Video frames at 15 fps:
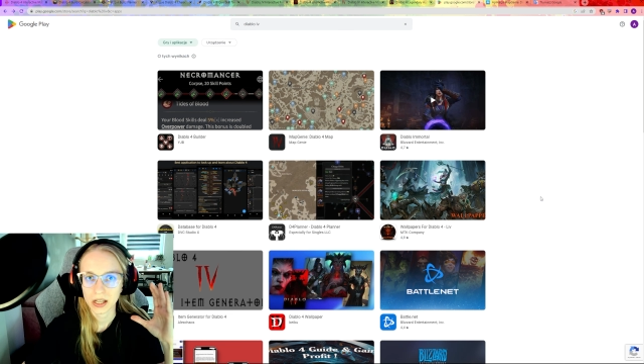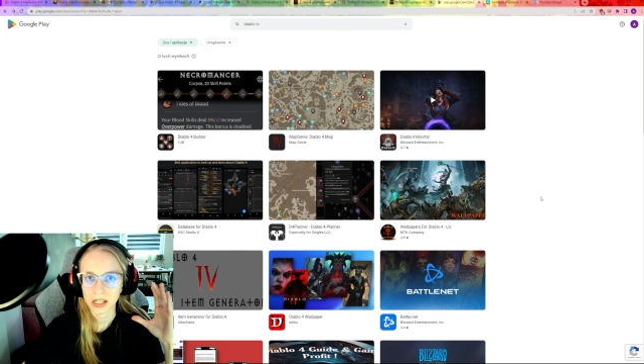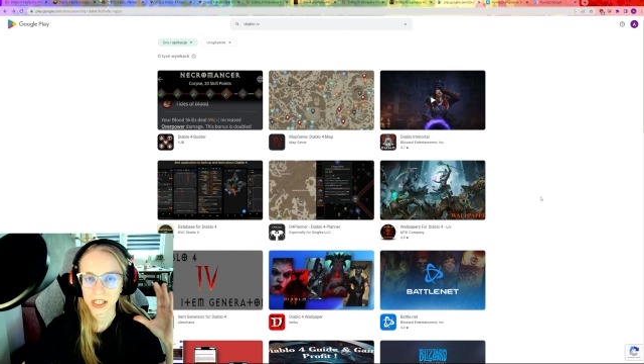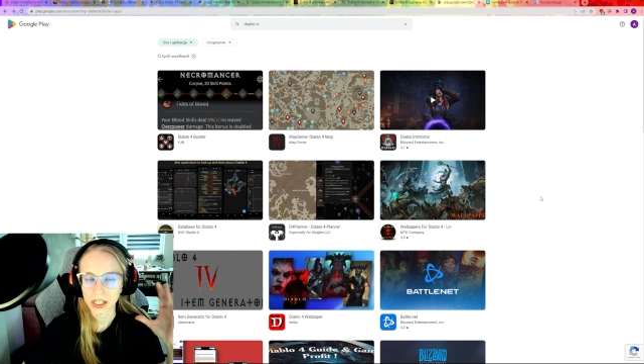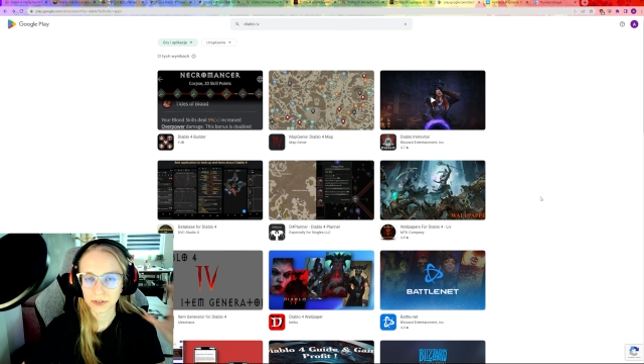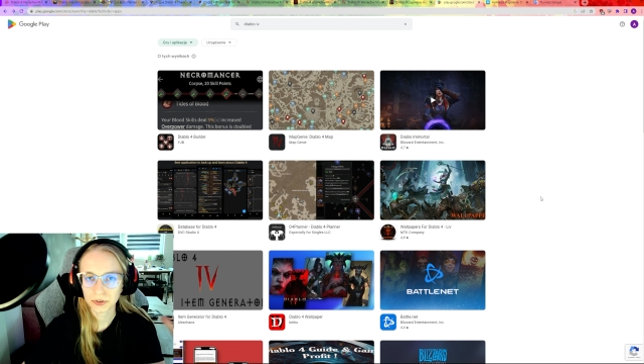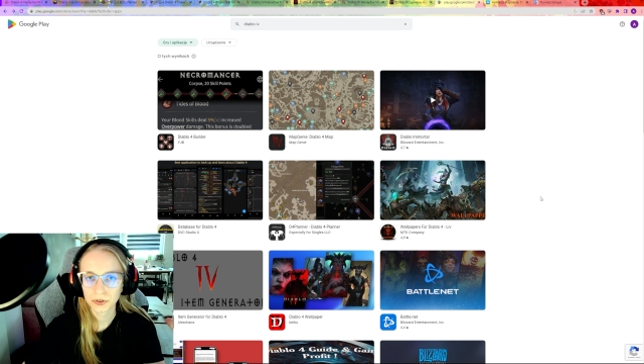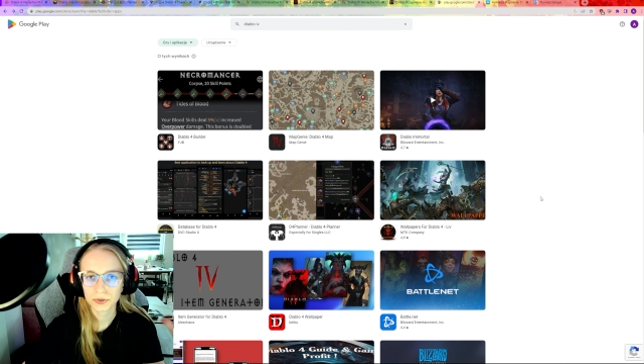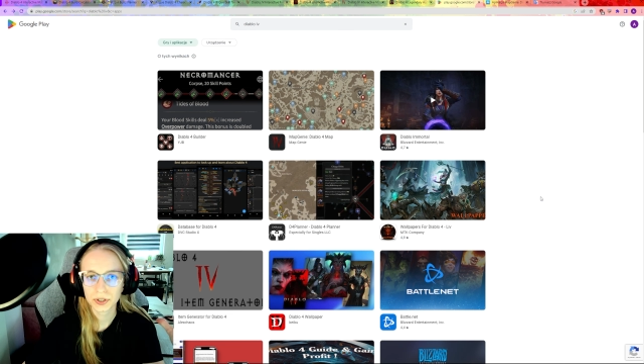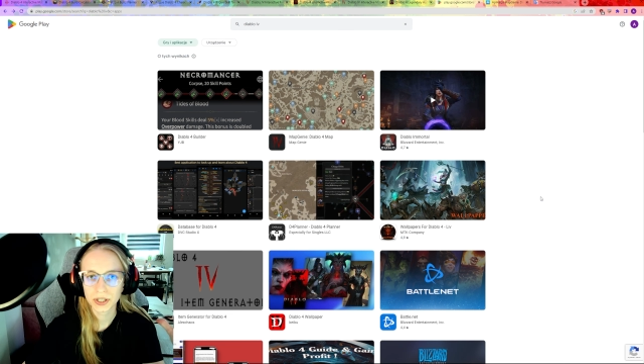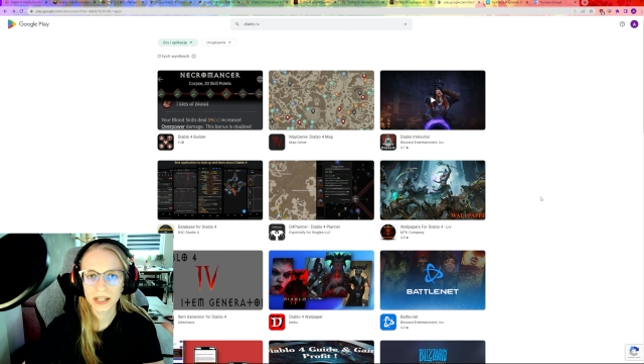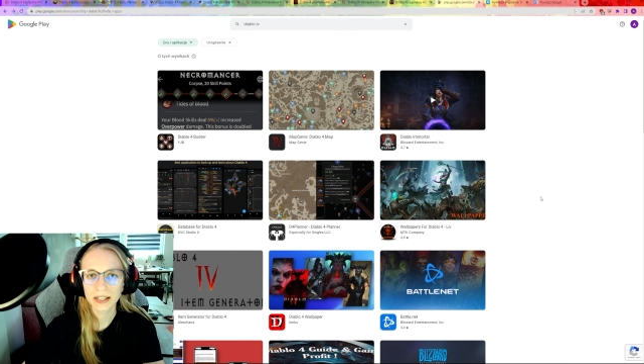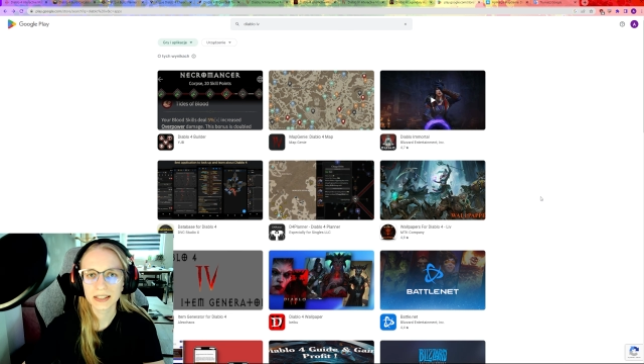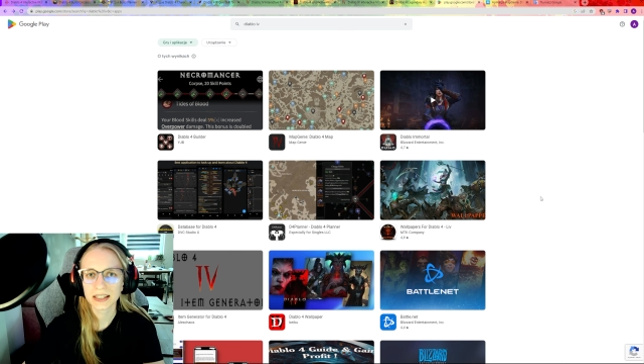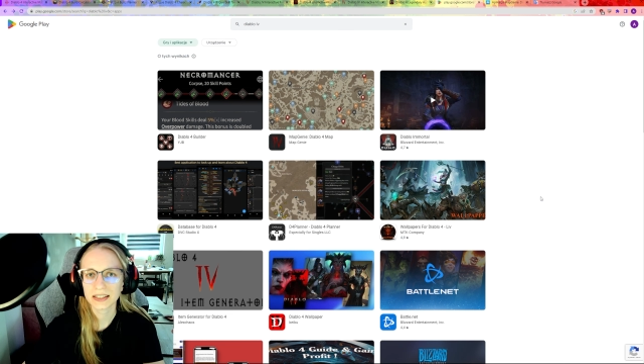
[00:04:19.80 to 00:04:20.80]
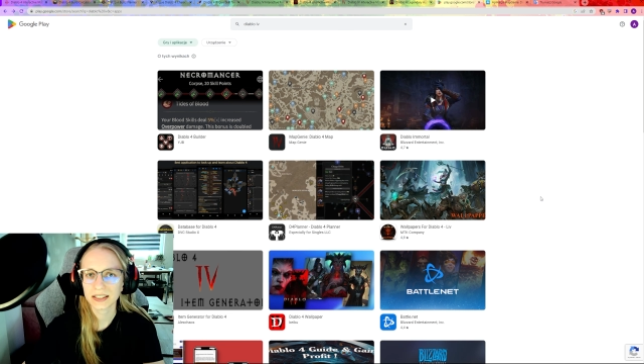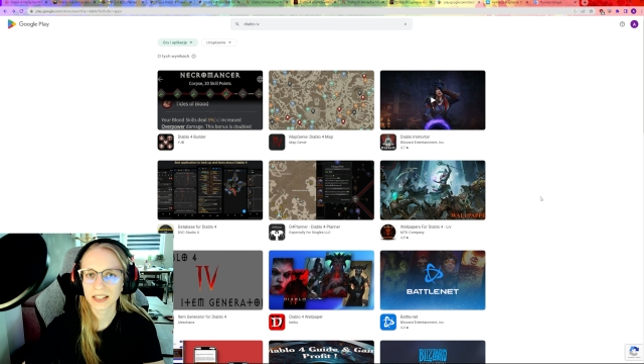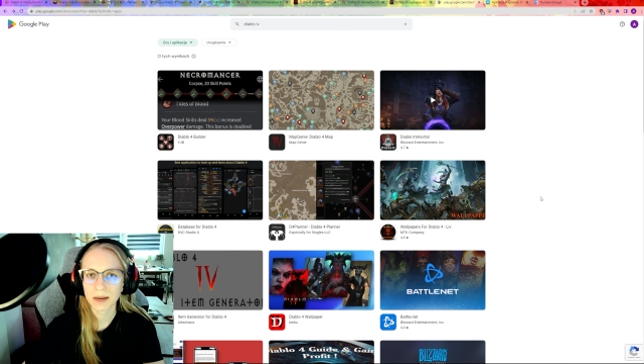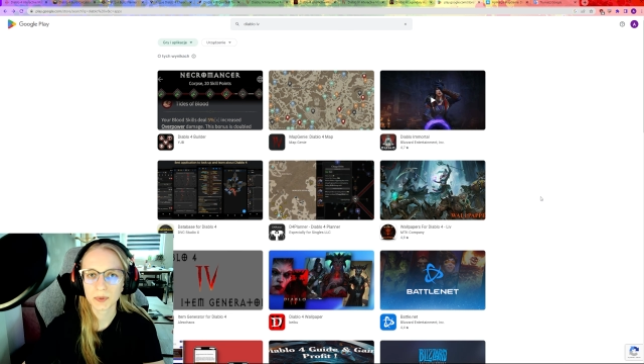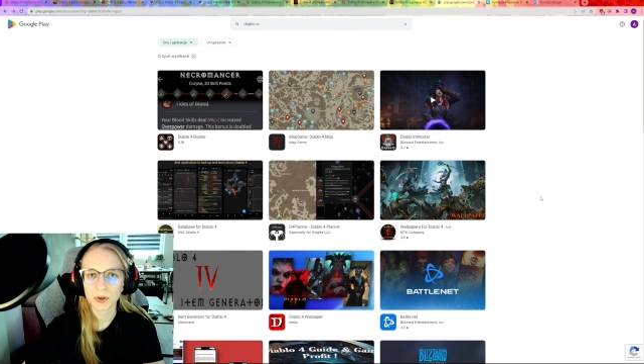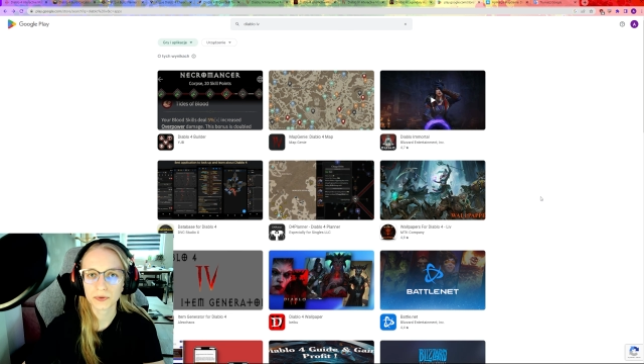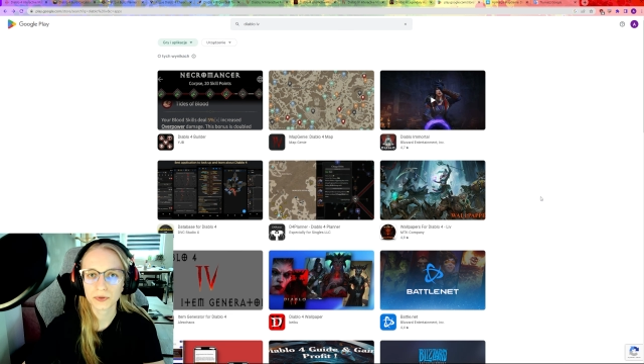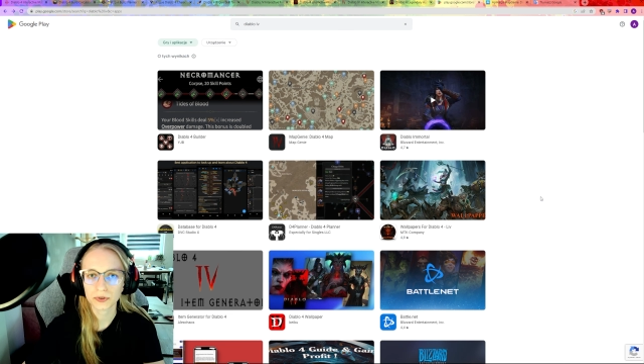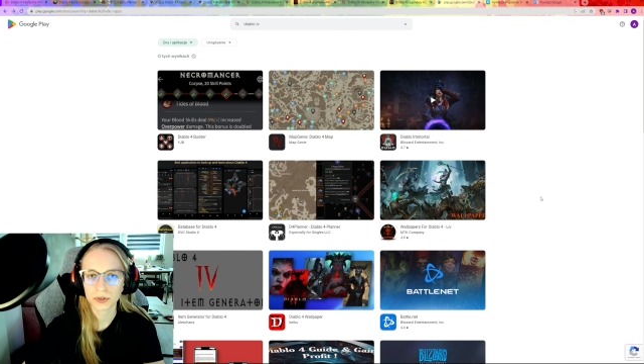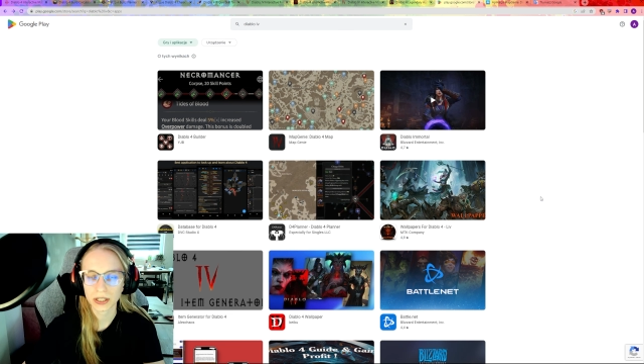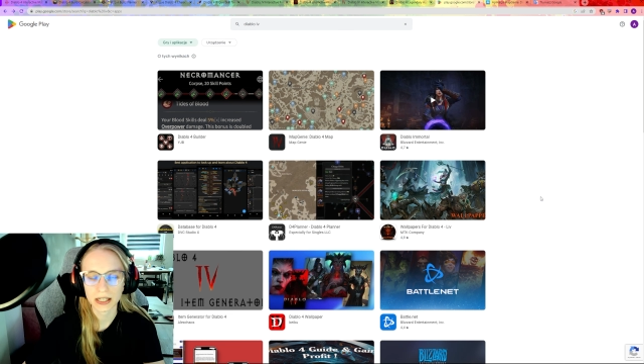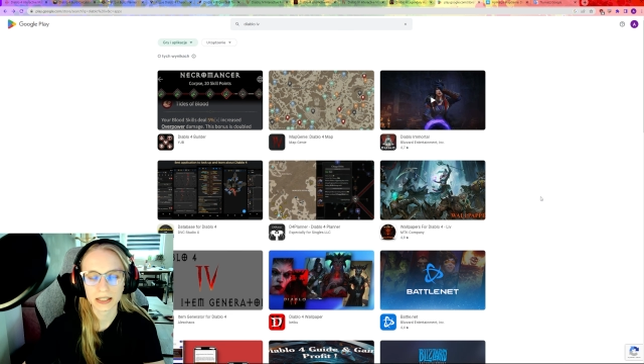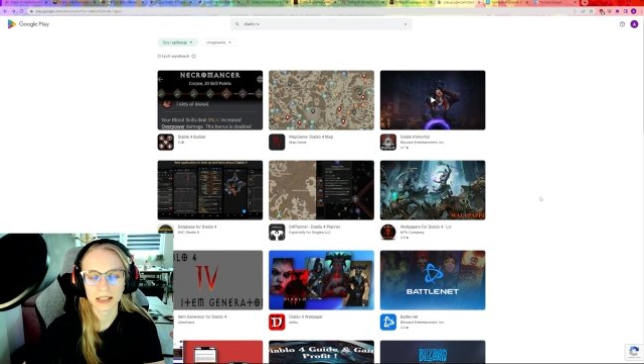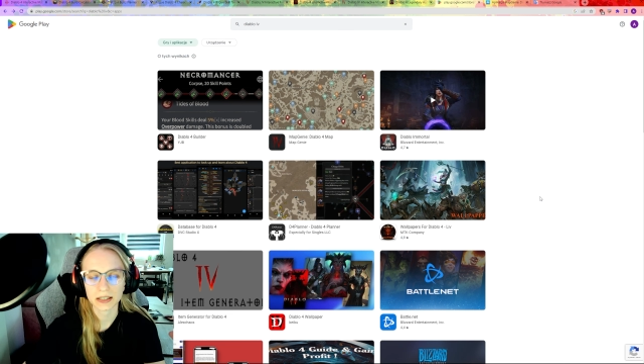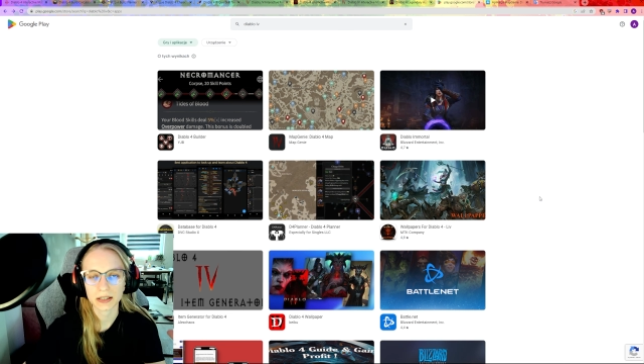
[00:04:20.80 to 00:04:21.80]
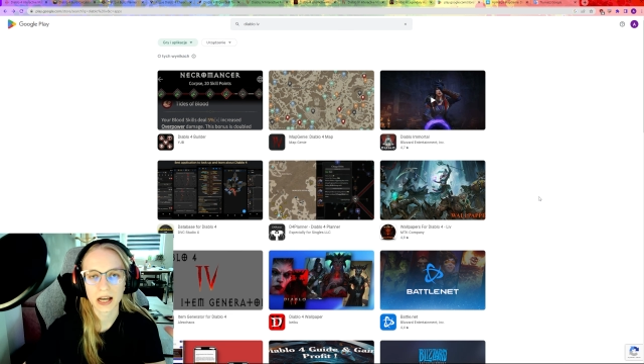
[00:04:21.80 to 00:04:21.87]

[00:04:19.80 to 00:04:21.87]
If you think that Diablo 4 related